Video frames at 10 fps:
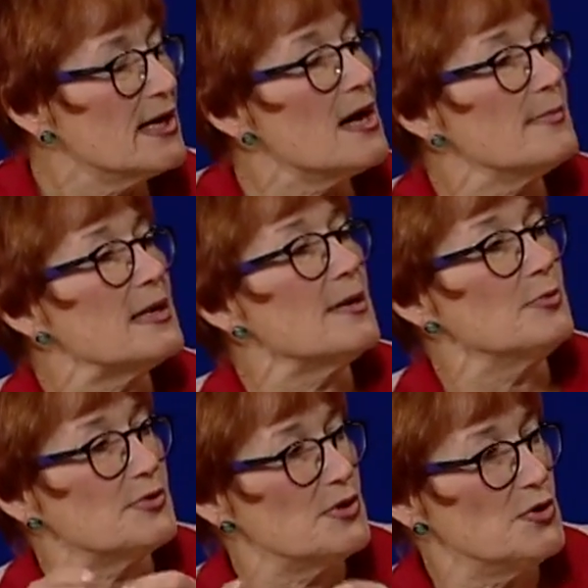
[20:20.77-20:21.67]
coming up
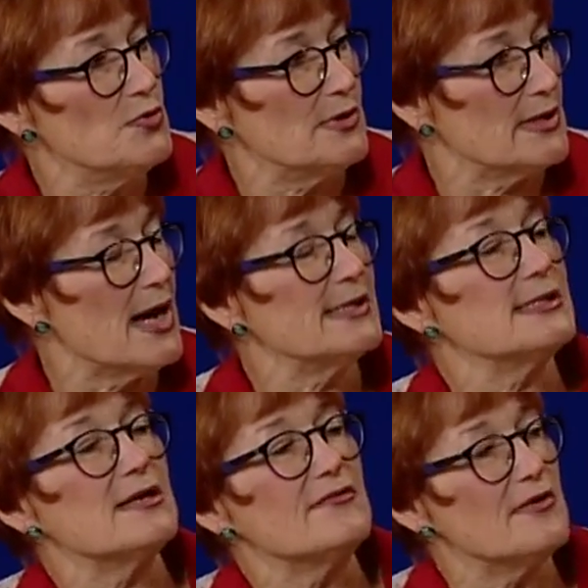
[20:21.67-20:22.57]
with the unit,
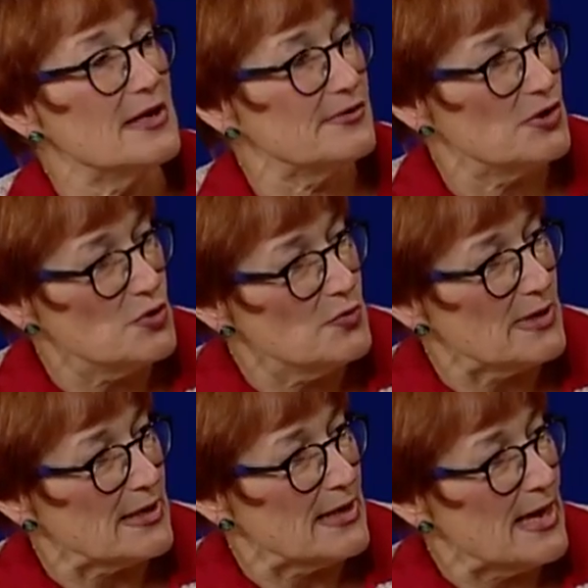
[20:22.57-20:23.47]
identifying the unit.